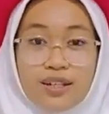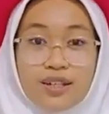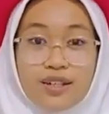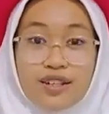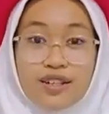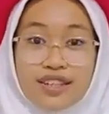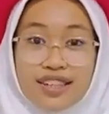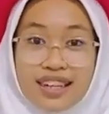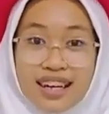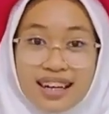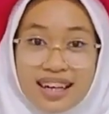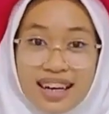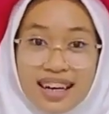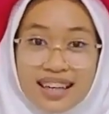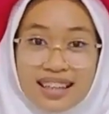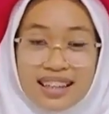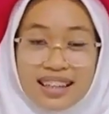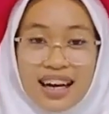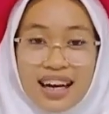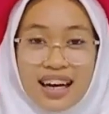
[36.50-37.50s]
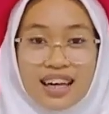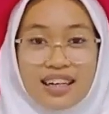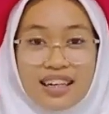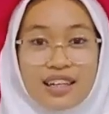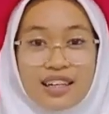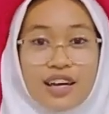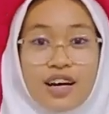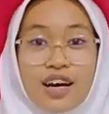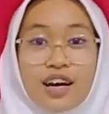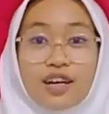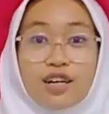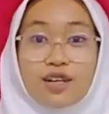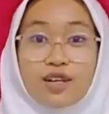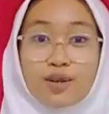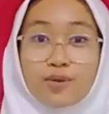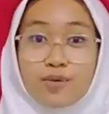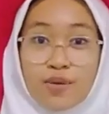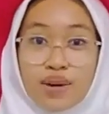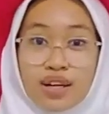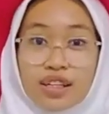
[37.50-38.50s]
Yogyakarta
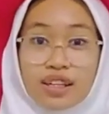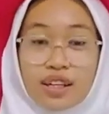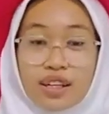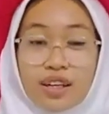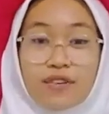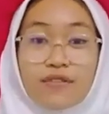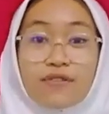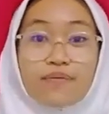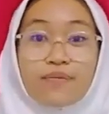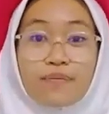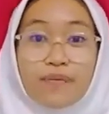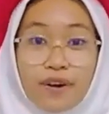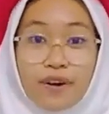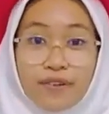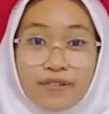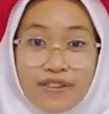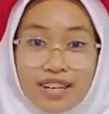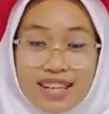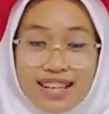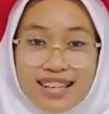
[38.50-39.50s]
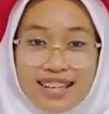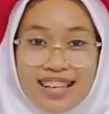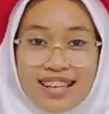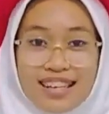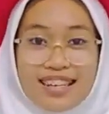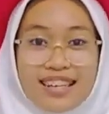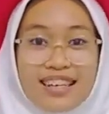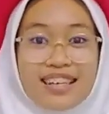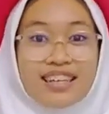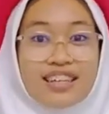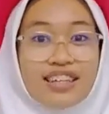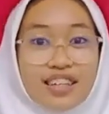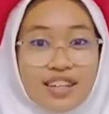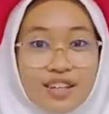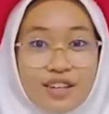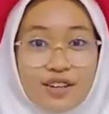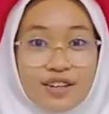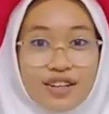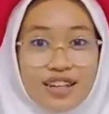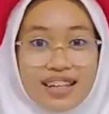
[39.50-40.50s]
is one of provinces in
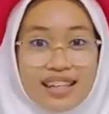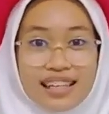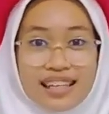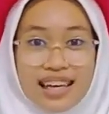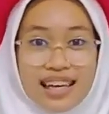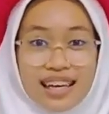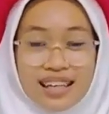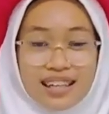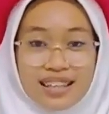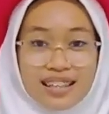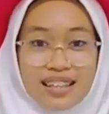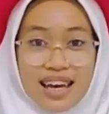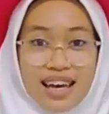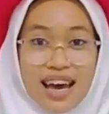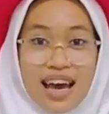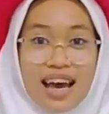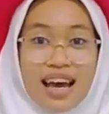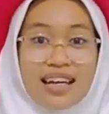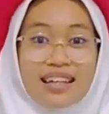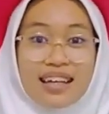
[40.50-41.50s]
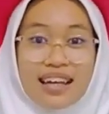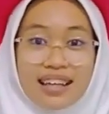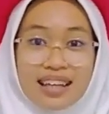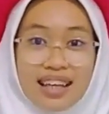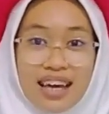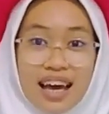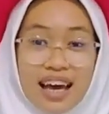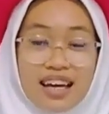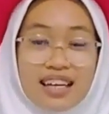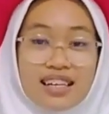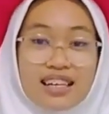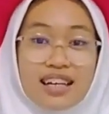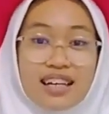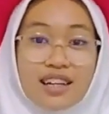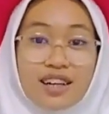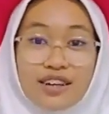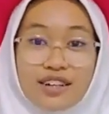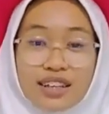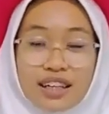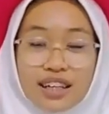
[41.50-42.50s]
Indonesia that has a
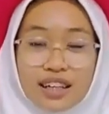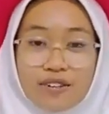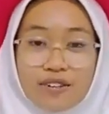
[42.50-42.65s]
lot